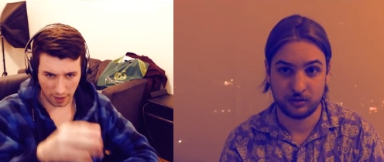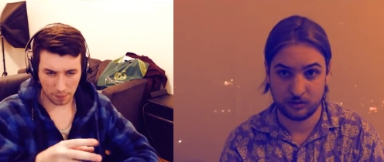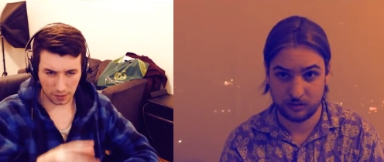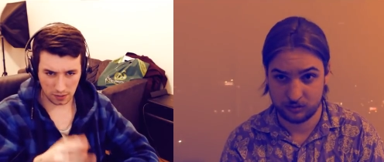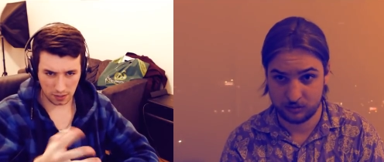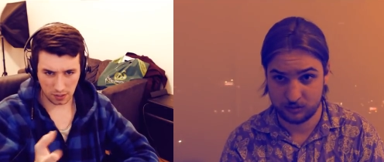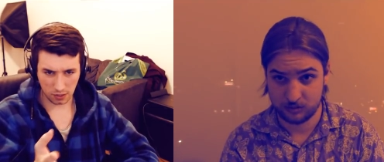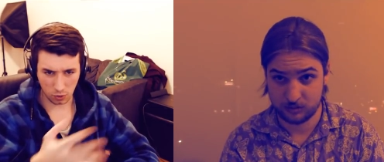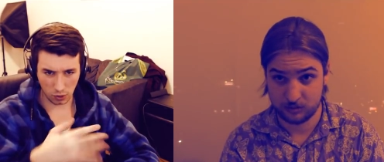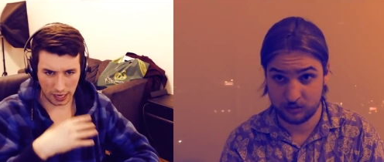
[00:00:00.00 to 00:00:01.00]
Speaker 1: video of that because
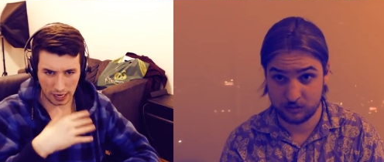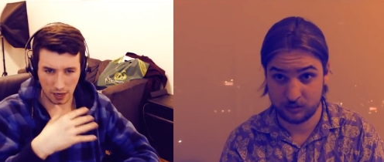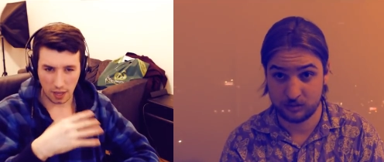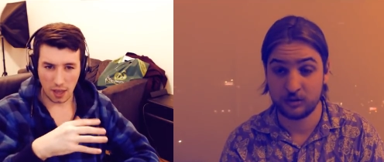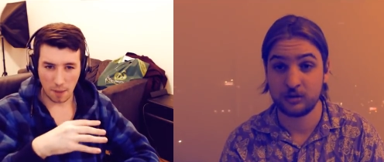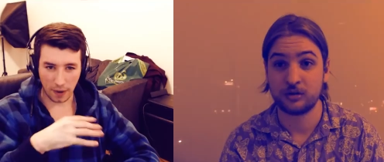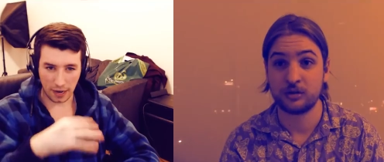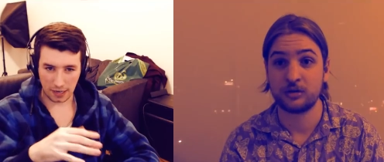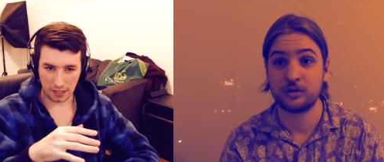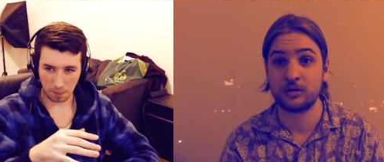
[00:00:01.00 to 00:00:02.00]
this is too late in.
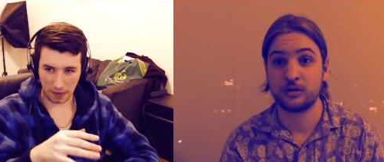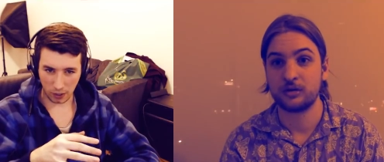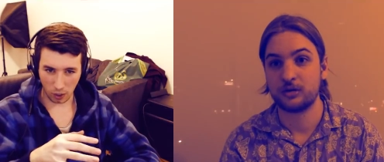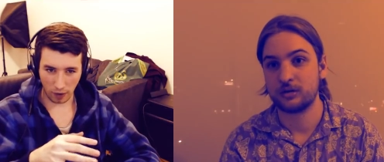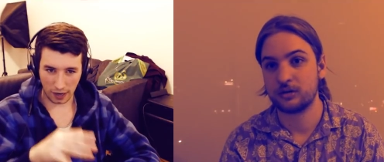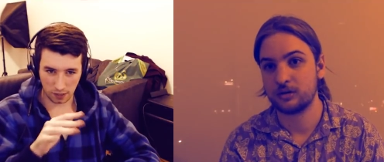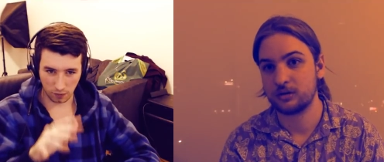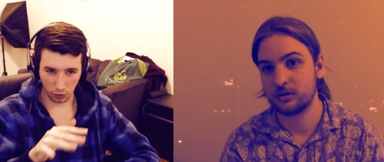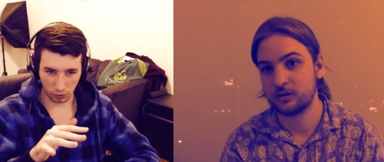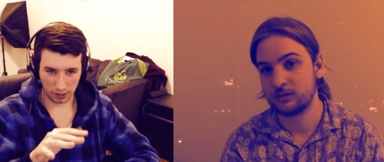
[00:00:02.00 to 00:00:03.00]
But it is a bingo
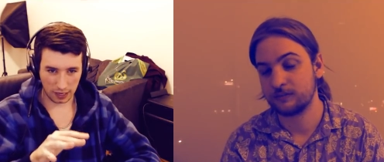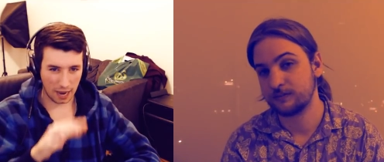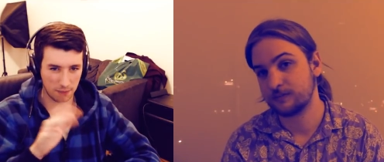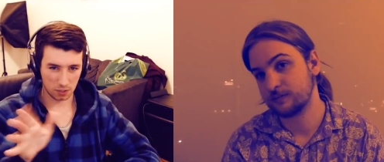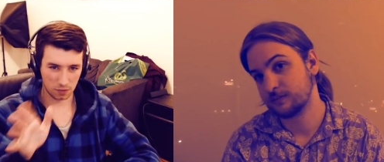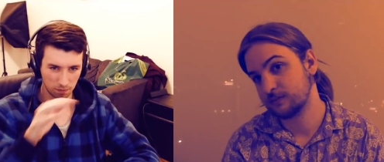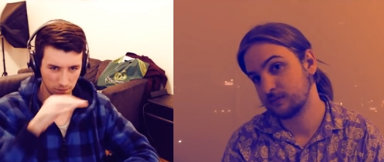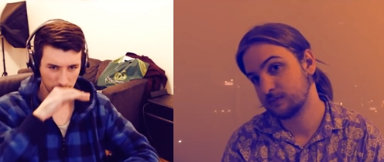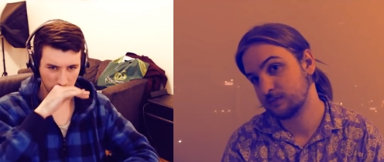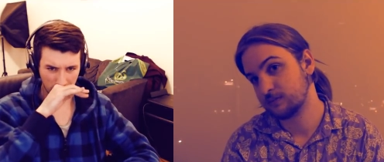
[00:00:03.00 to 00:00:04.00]
race of all three games.
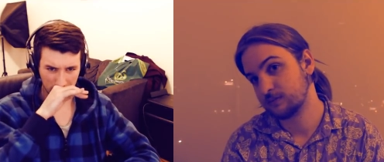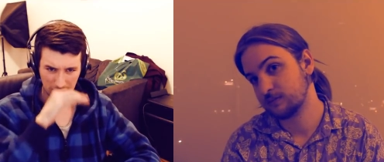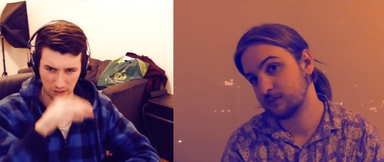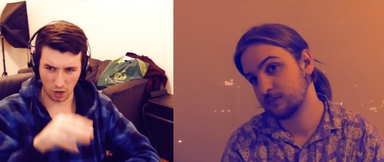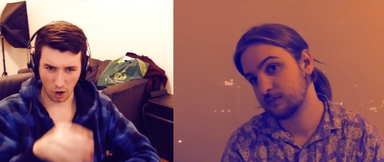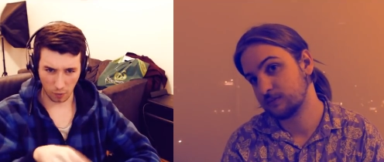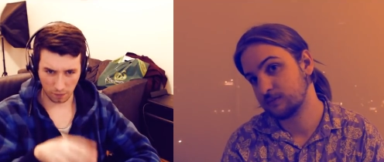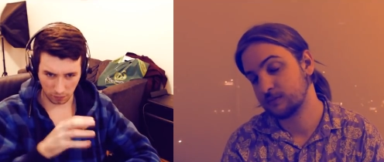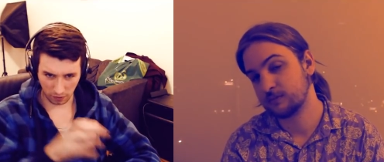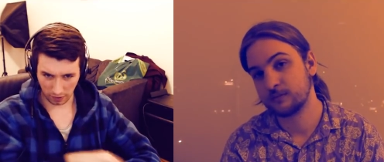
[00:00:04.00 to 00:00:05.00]
Just for anyone that doesn't
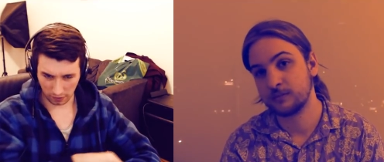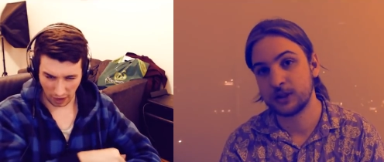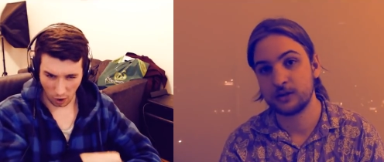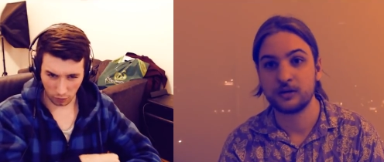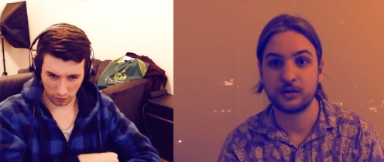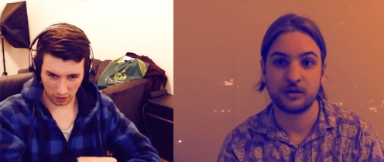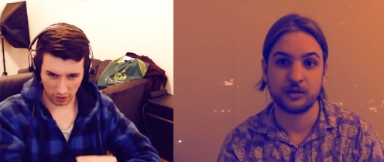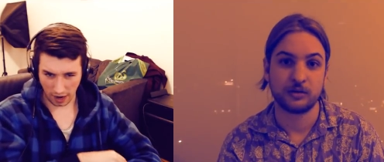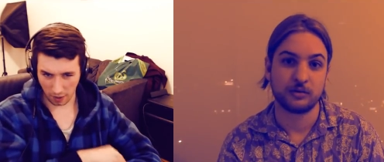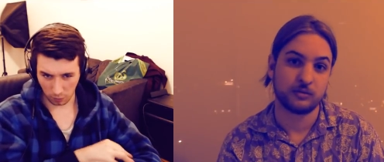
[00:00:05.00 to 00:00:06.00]
know, we're gonna that old
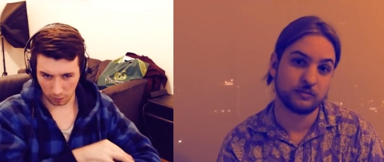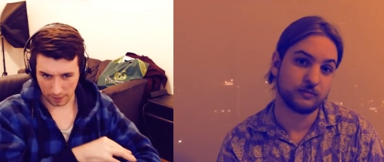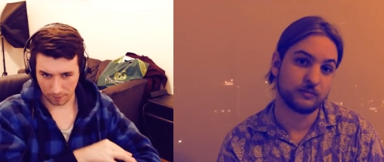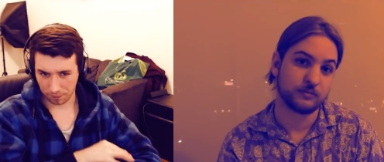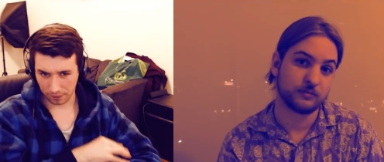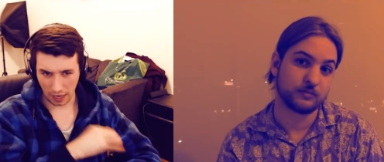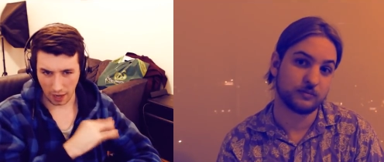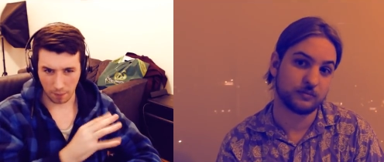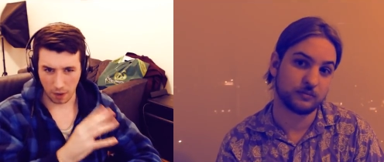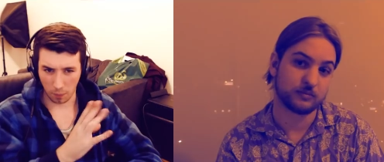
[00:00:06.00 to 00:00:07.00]
video now will be.
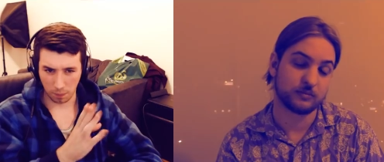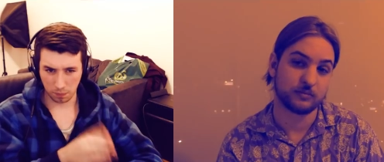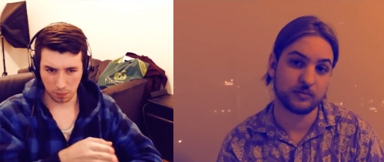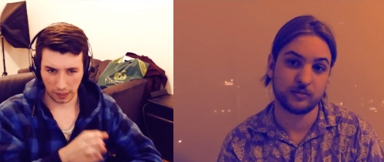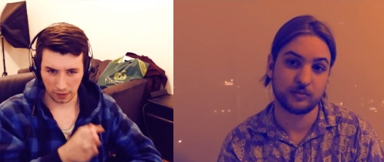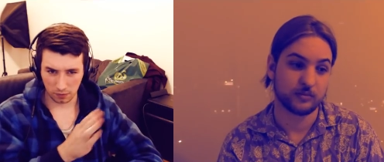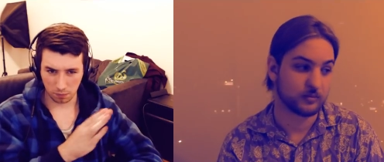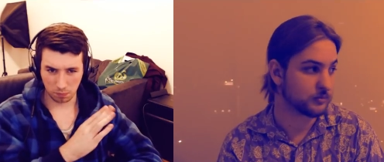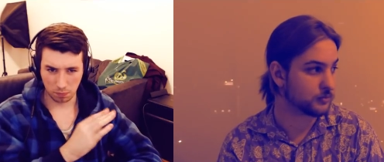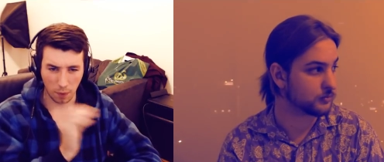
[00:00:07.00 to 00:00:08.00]
Um, I'll
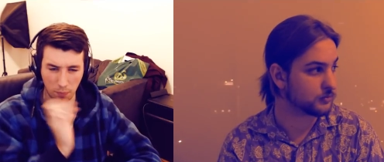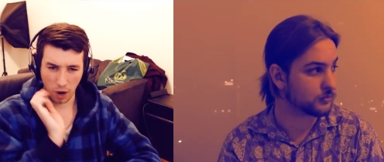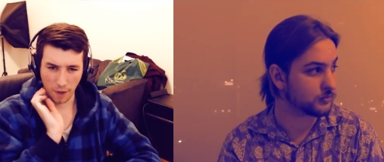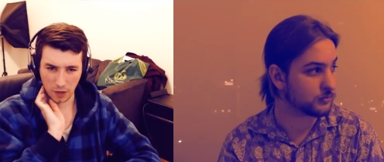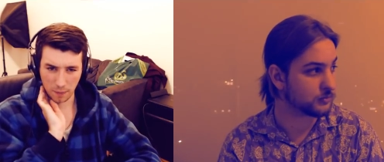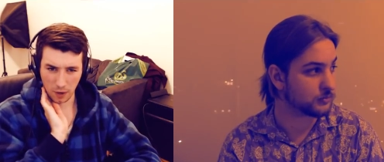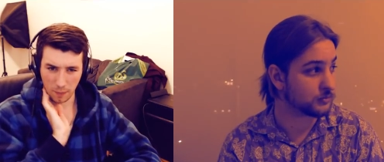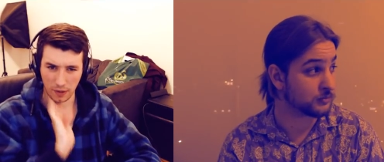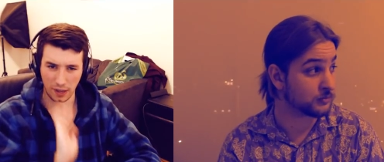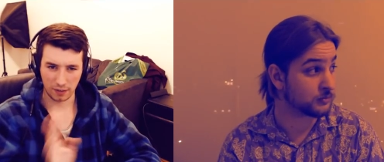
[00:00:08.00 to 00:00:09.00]
like not private
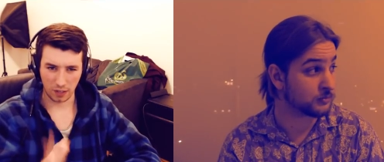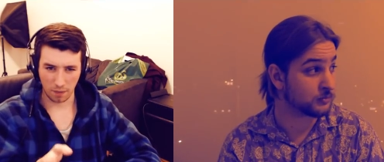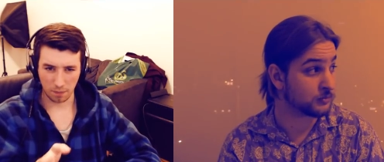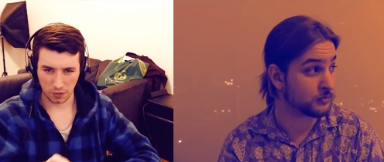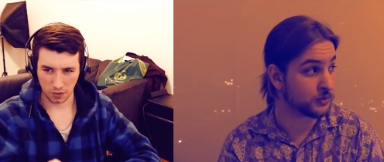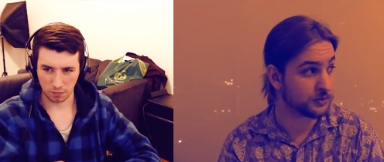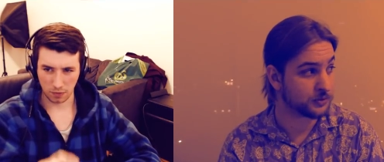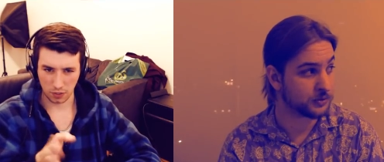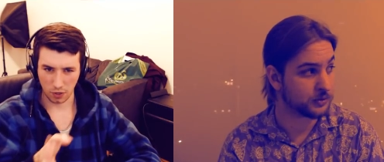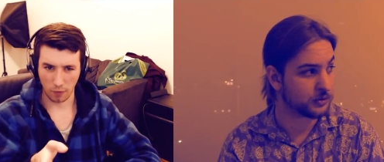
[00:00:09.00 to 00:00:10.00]
it, but I'll be like, you know, this
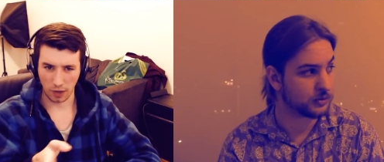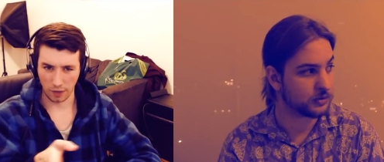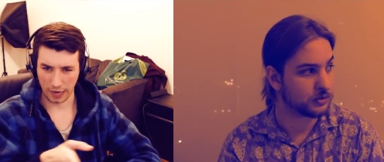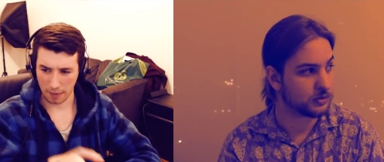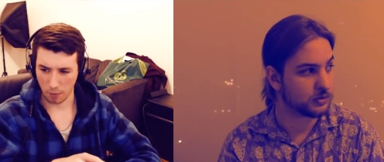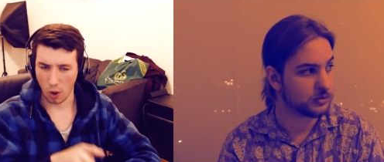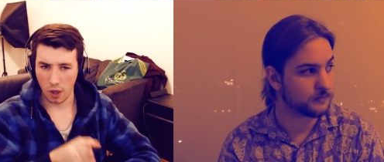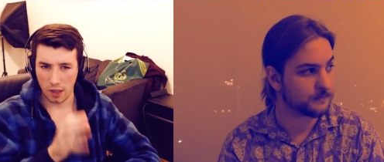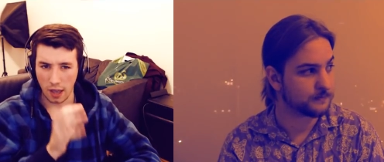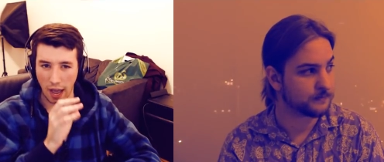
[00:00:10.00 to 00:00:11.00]
is this is not relevant
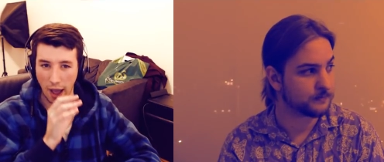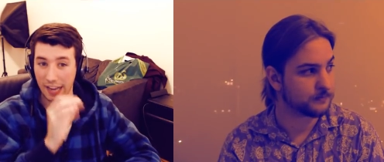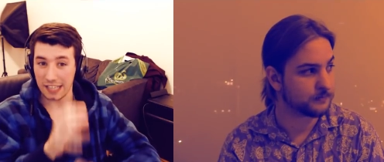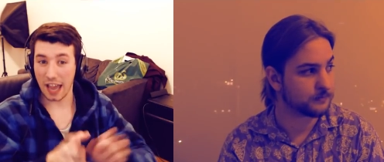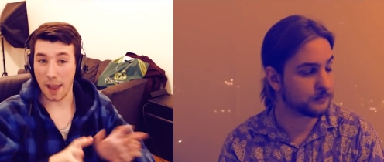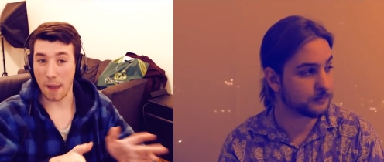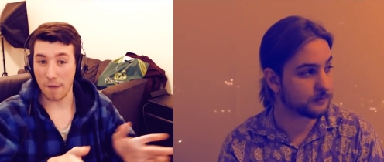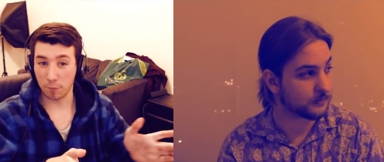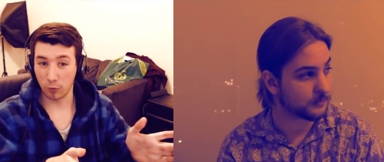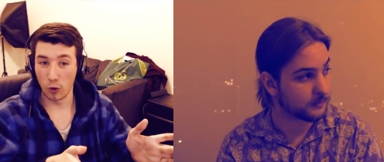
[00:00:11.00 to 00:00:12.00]
anymore. Uh, I guess
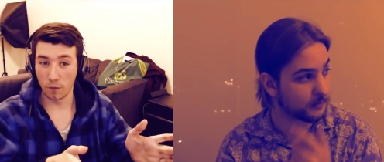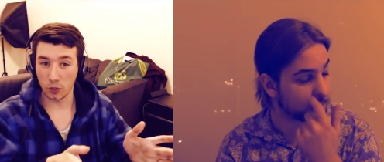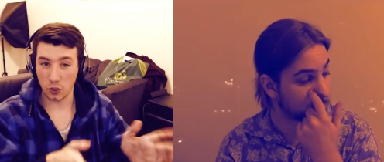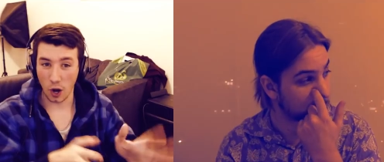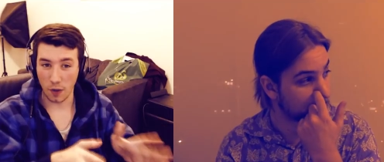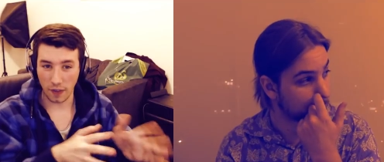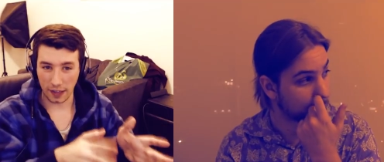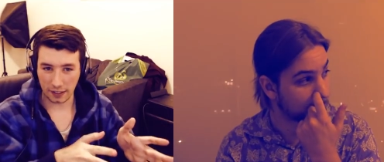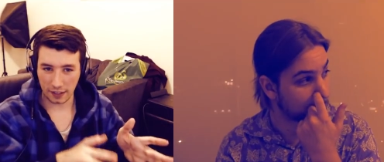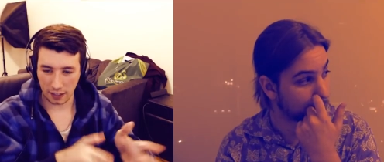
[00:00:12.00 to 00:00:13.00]
hey, if proof to
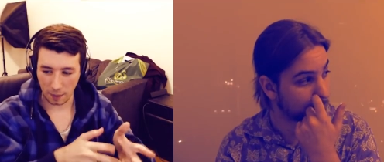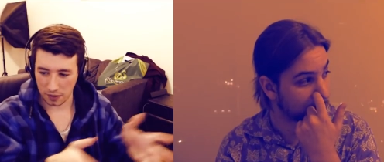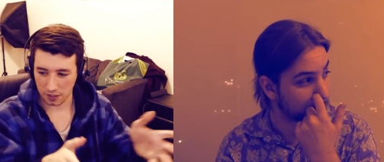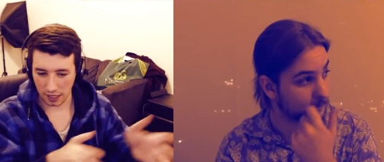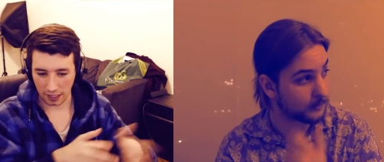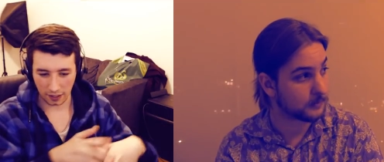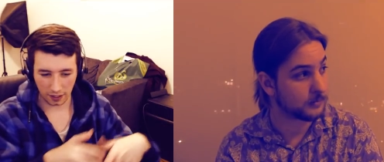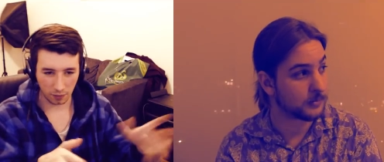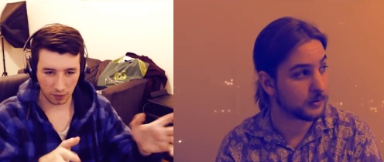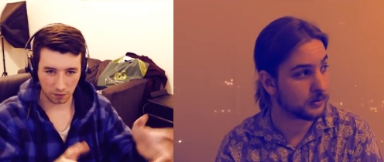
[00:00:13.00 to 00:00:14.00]
show that they kicked up a
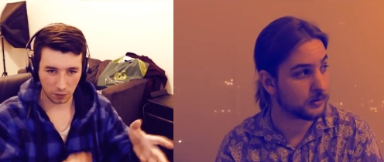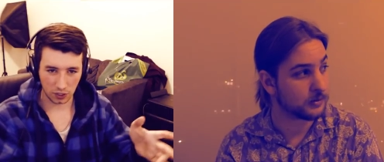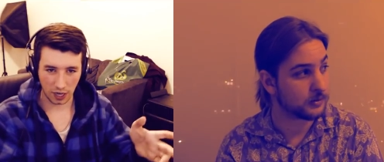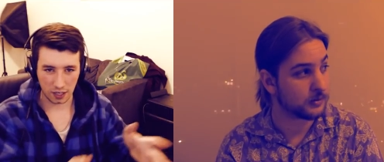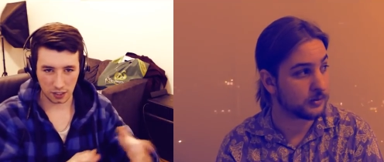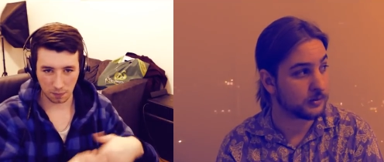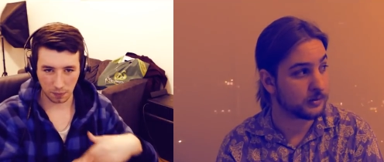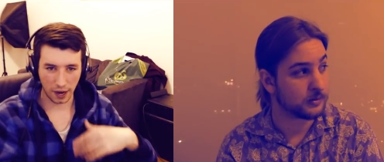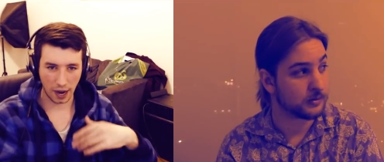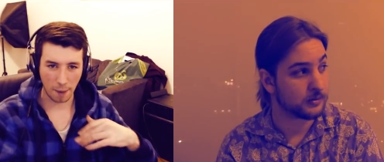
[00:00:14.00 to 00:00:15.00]
stink and that we we
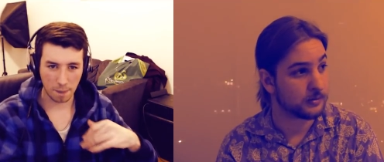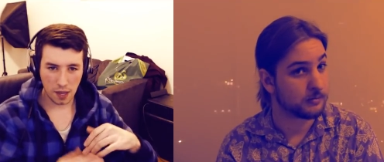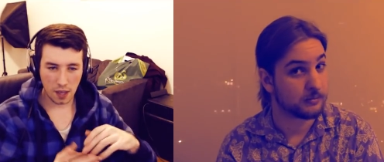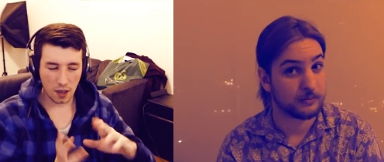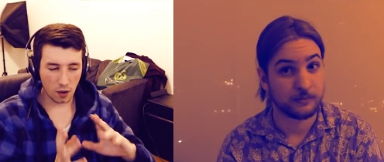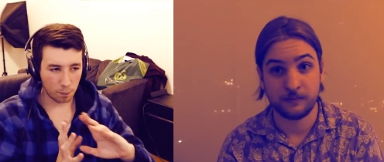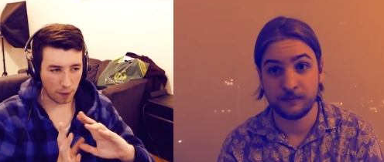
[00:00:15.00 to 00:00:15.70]
changed it. But um,